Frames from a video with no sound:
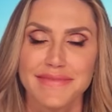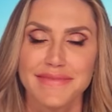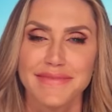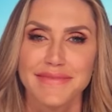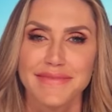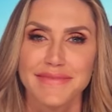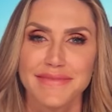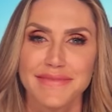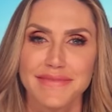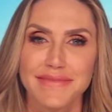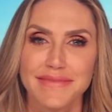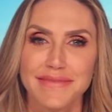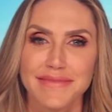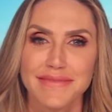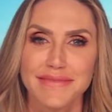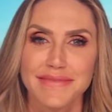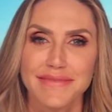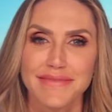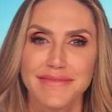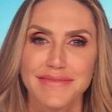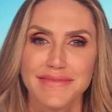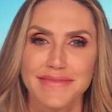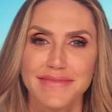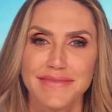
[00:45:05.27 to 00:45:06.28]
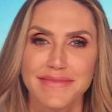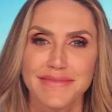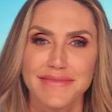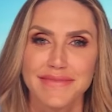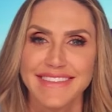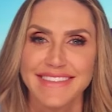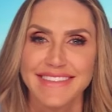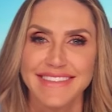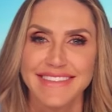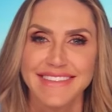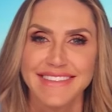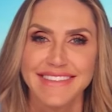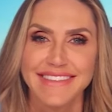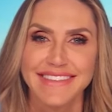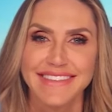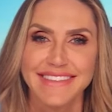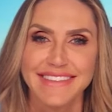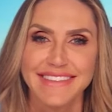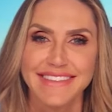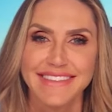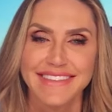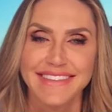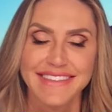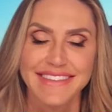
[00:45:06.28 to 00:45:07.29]

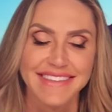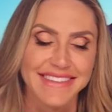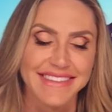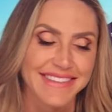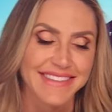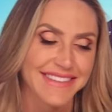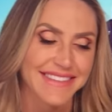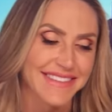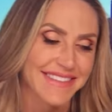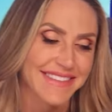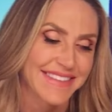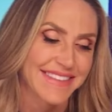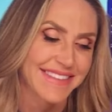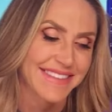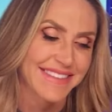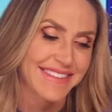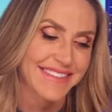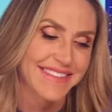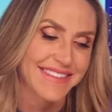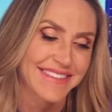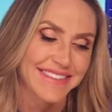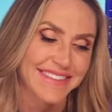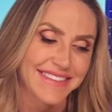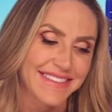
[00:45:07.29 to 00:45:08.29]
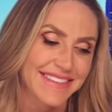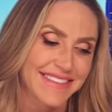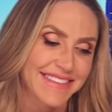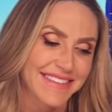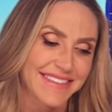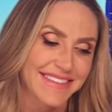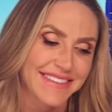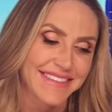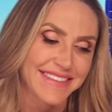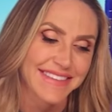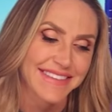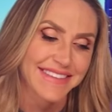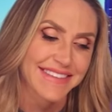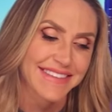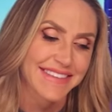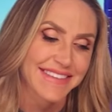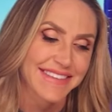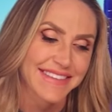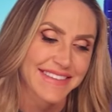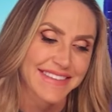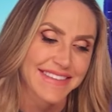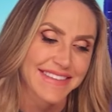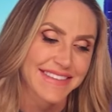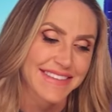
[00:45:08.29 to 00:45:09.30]

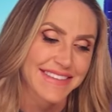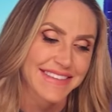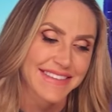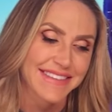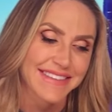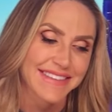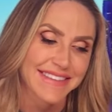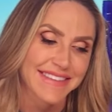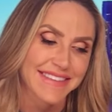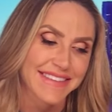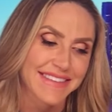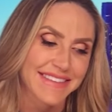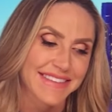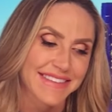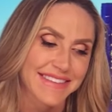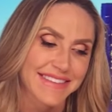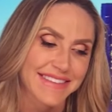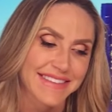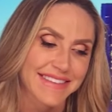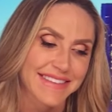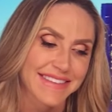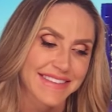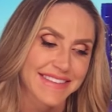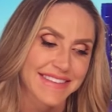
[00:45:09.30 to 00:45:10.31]
(silent)